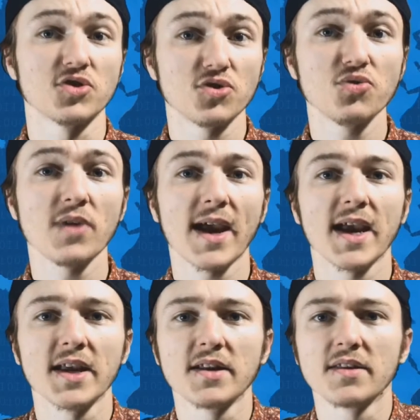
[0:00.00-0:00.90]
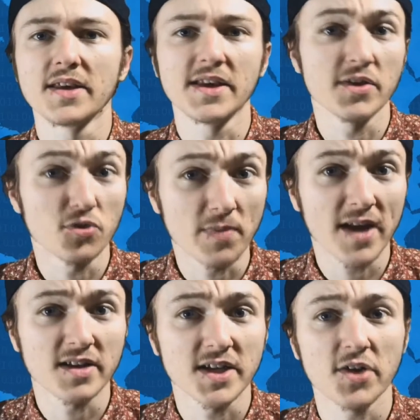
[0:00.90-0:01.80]
to aid the
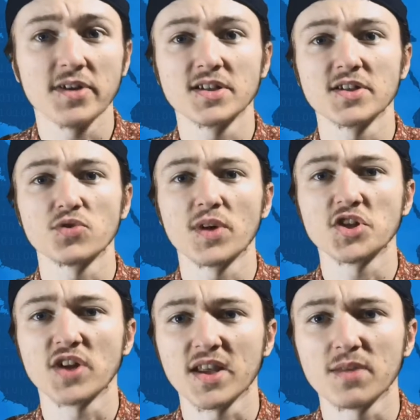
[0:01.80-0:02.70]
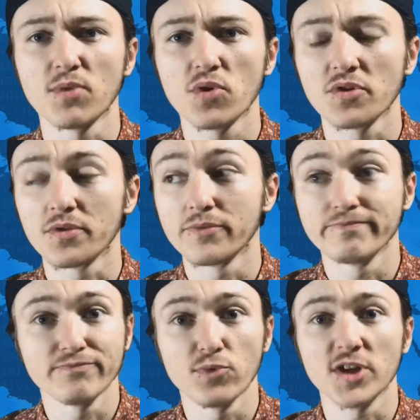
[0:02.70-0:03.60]
humanitarian situation at the border,
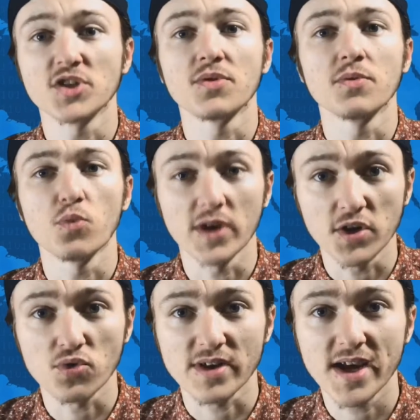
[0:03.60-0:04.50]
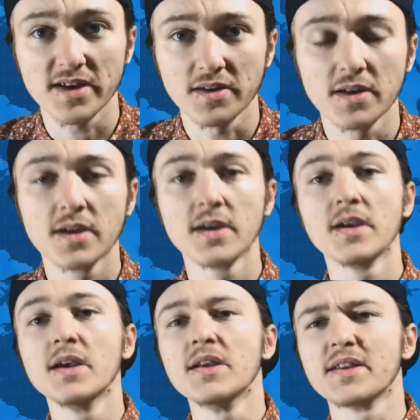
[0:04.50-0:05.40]
which we created.
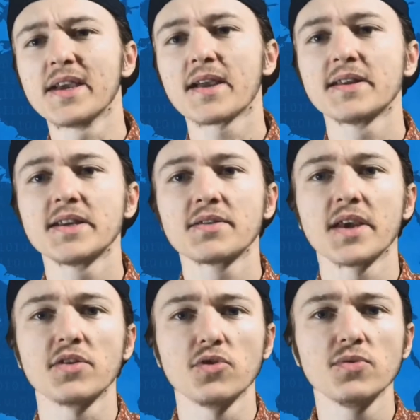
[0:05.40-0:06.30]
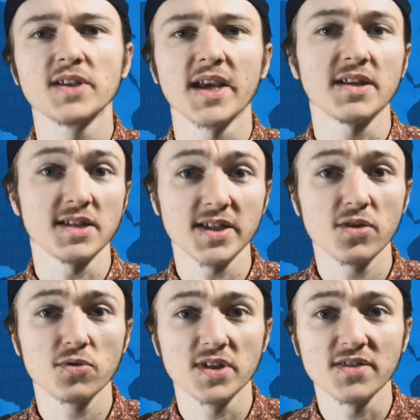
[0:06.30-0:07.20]
The idea that you take
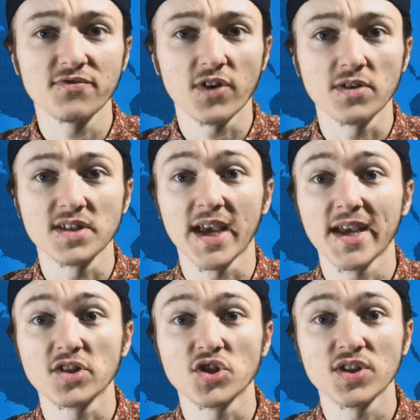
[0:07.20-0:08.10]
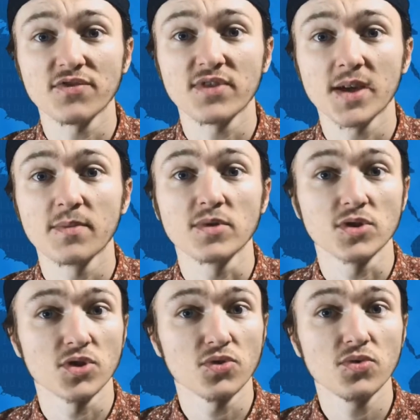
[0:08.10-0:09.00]
DoD funds and shift them
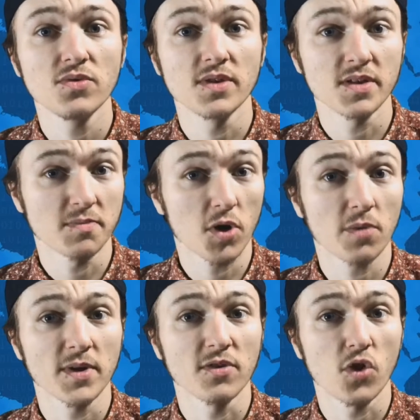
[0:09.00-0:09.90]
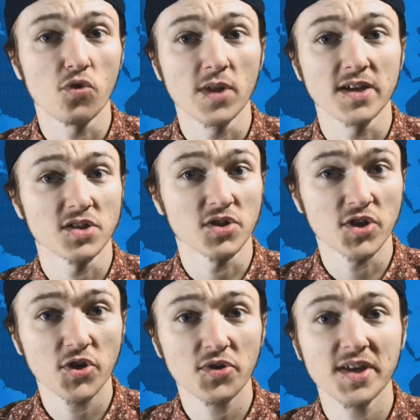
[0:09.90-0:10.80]
to the Department of Homeland
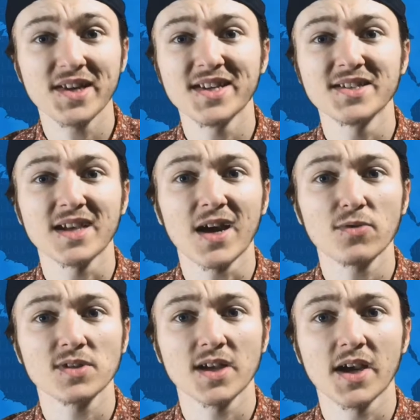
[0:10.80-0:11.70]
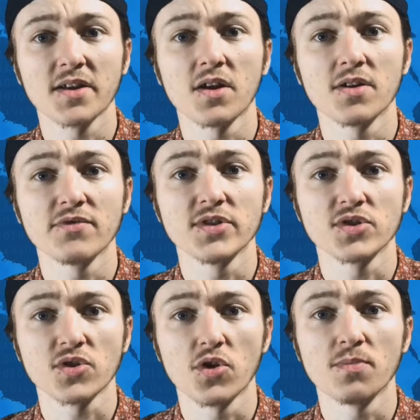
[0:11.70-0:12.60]
Security is outside of the
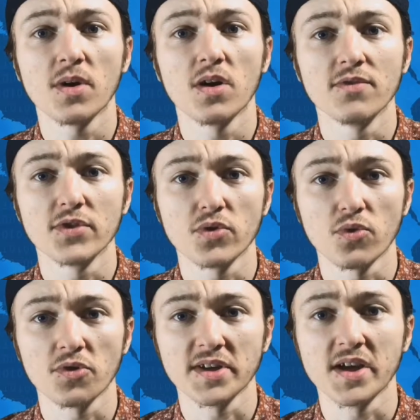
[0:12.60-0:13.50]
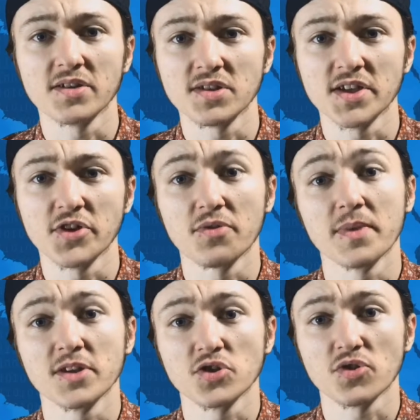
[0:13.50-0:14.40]
scope of authority, a senior
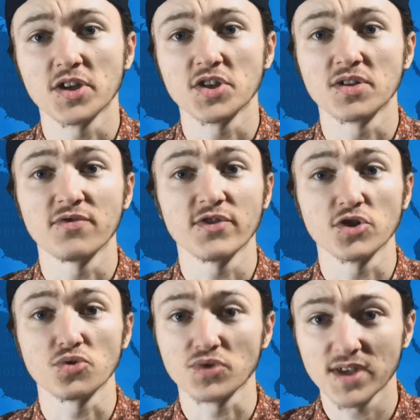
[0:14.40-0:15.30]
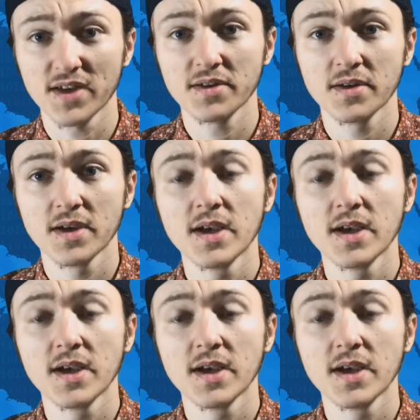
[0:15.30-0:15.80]
administration official said.